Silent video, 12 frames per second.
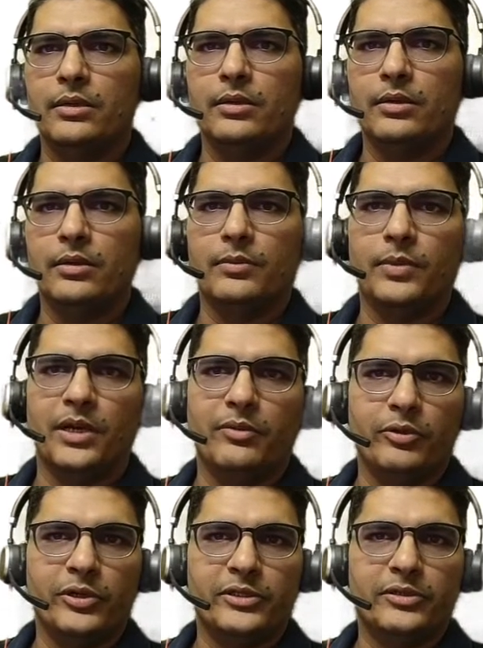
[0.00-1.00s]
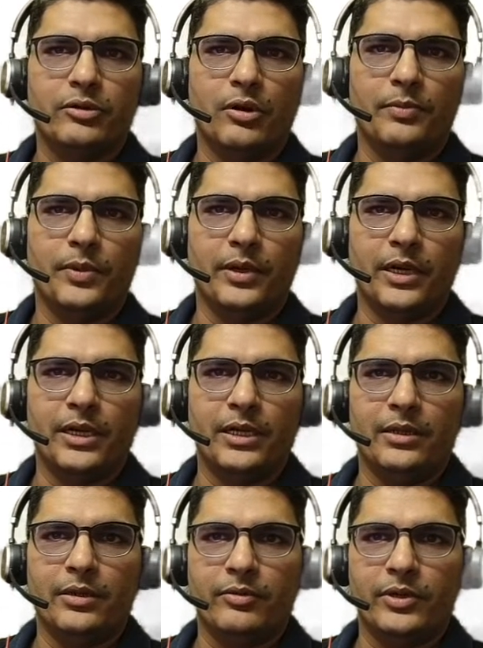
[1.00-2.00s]
Bravo is copper, right,
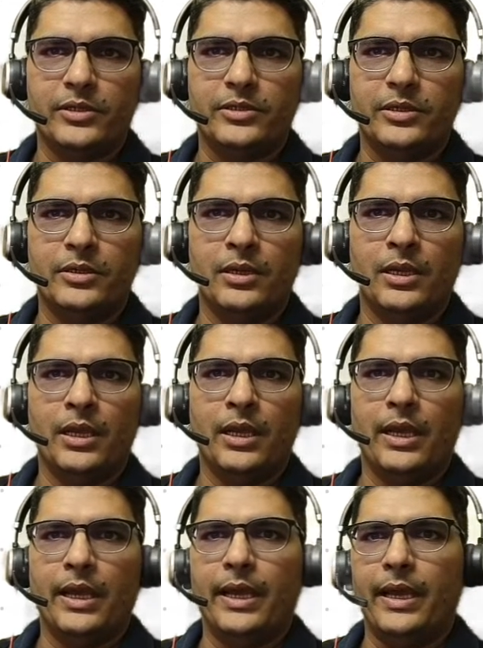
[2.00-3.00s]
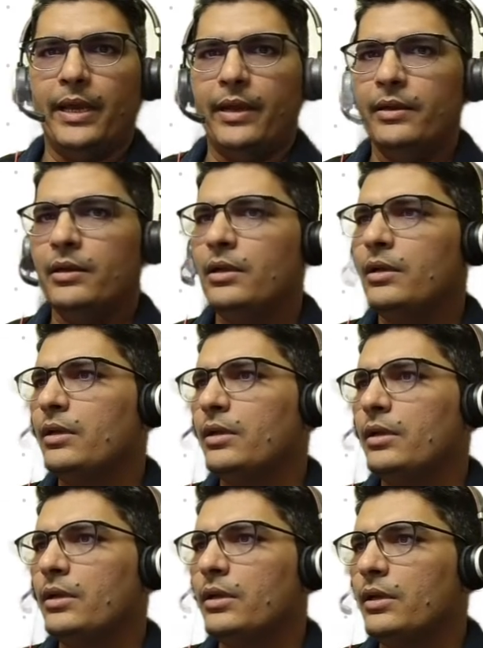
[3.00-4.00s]
in the question. And
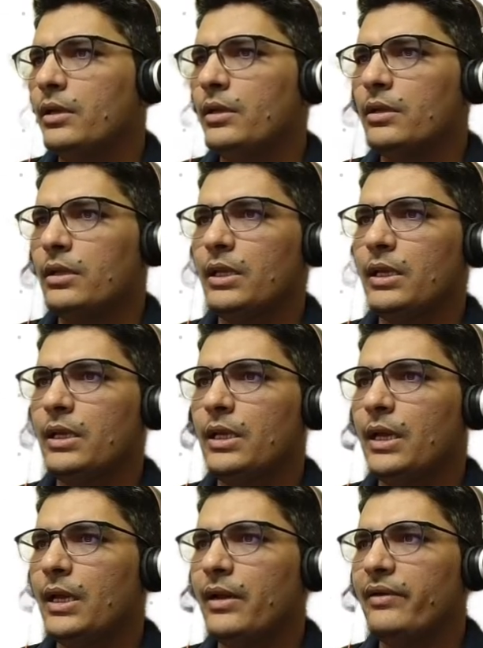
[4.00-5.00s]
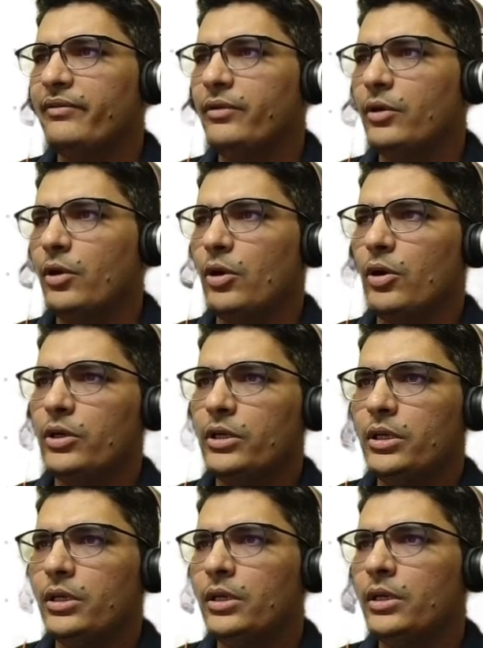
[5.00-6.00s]
they have
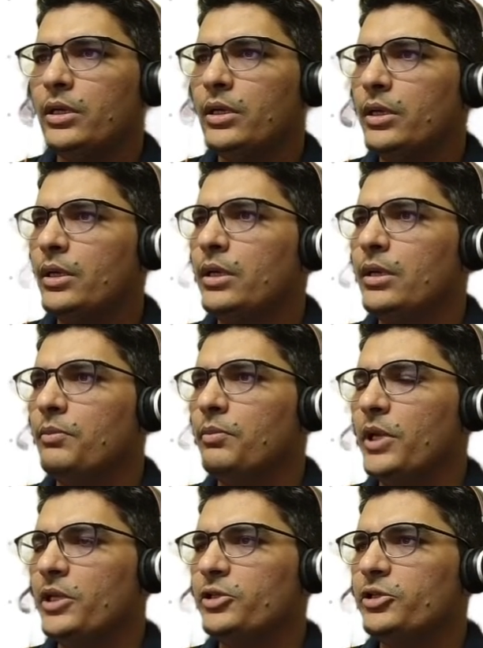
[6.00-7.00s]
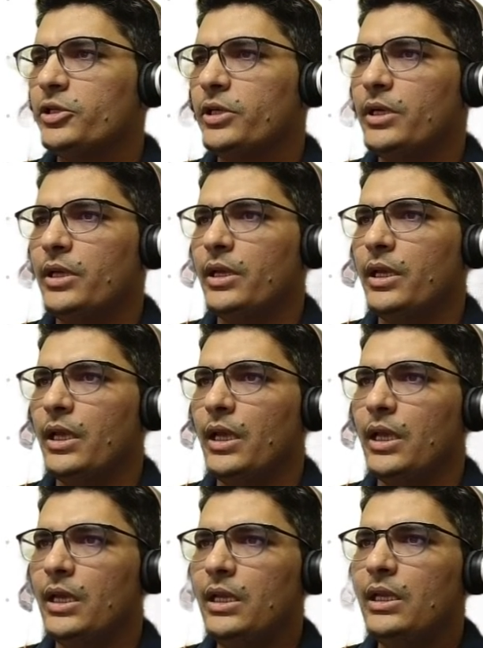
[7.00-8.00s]
not mentioned
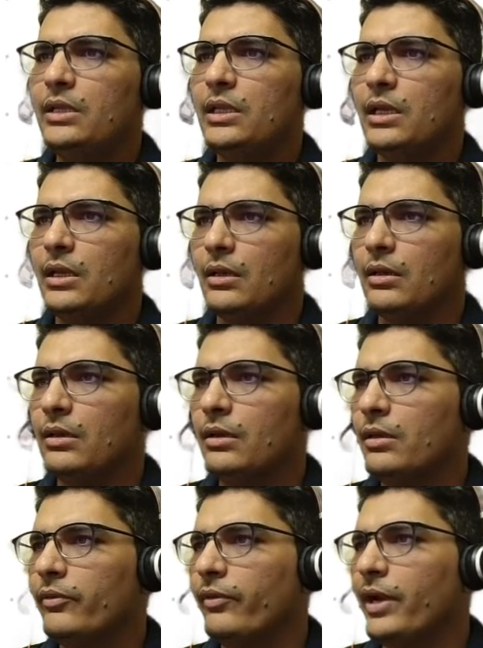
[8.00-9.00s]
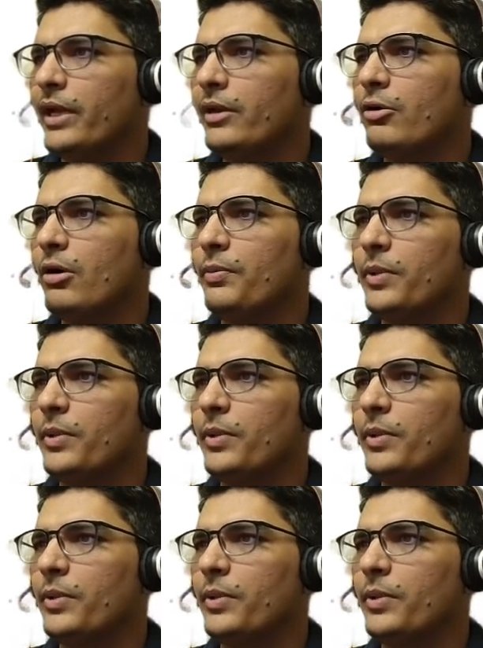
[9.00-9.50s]
anything why copper